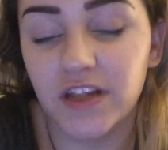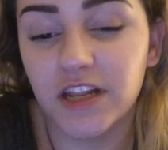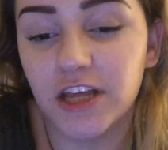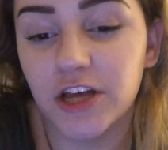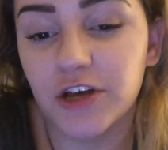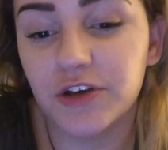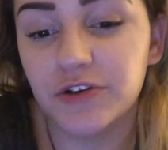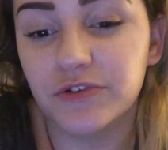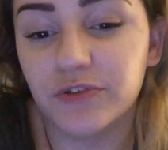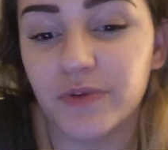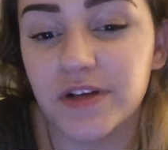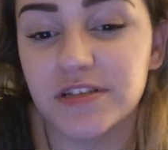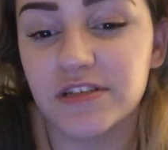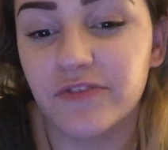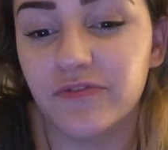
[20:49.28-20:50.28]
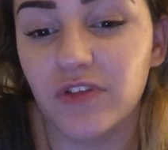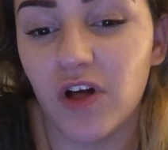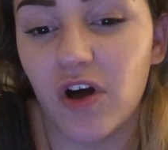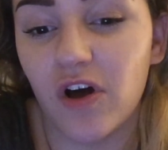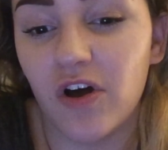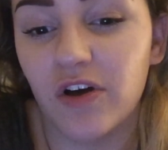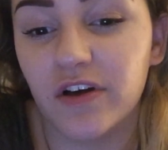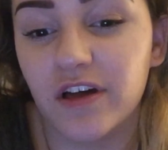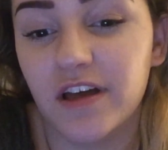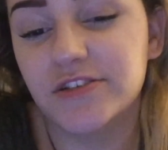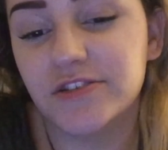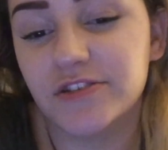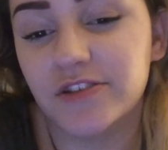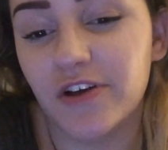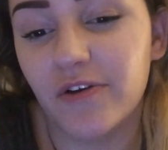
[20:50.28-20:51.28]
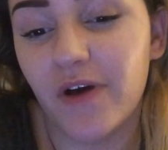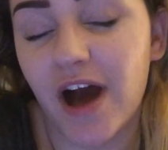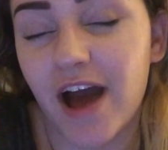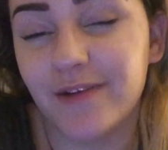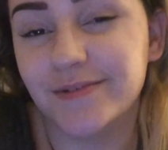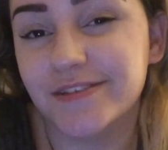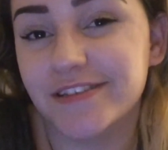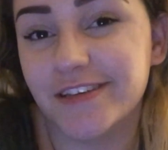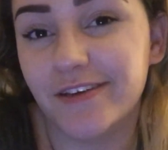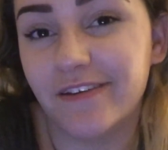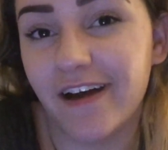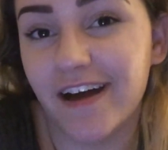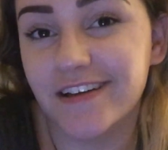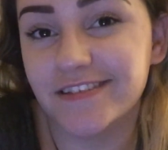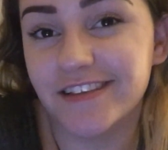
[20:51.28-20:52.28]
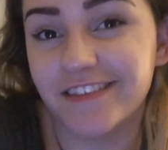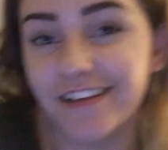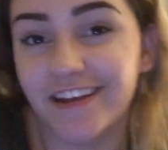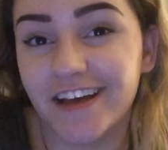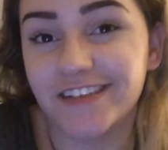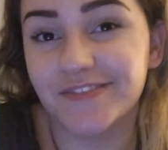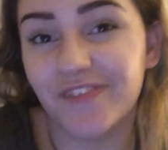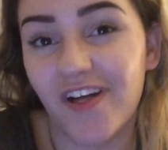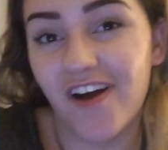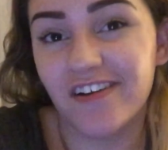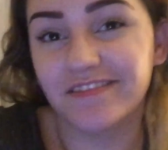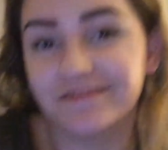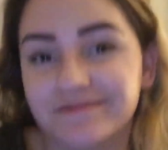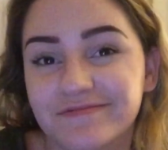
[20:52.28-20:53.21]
video, the rest of the vlog. So I will see you guys in the next vlog.